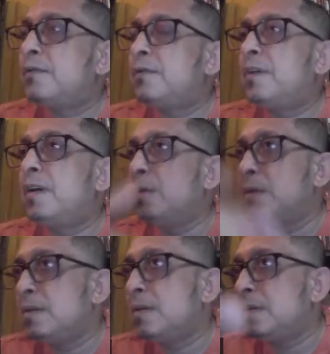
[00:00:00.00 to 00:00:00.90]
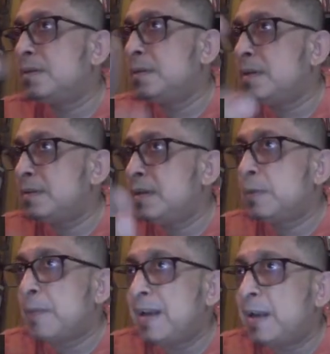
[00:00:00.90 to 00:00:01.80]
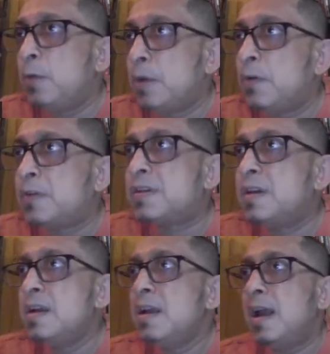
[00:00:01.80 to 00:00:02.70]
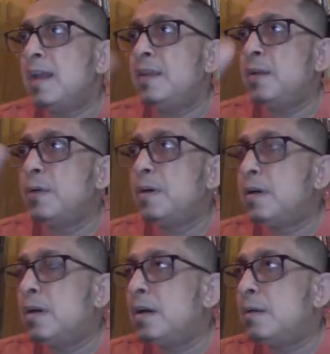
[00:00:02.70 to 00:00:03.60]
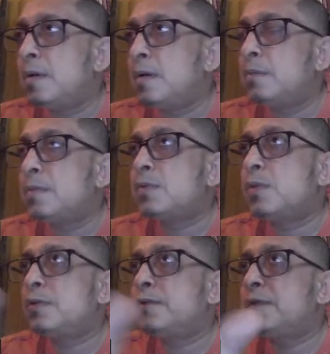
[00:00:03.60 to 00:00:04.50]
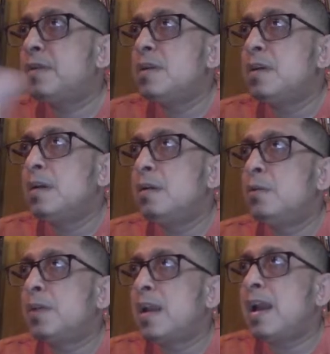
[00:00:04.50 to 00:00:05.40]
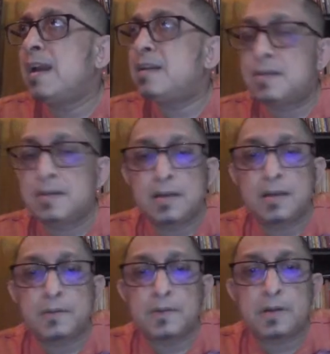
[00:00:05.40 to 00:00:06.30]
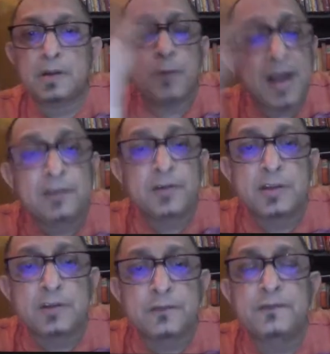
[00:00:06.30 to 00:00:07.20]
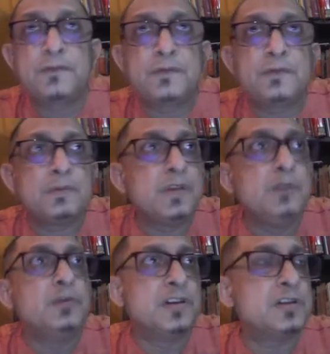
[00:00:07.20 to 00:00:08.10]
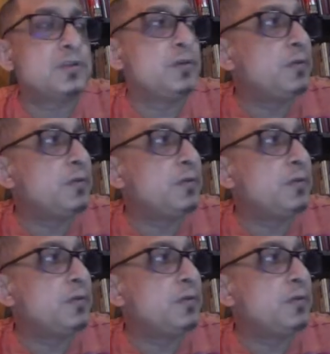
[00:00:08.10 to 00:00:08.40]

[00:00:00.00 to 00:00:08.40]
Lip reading: of, these were bilingual books, and they were looking at a wide range of users.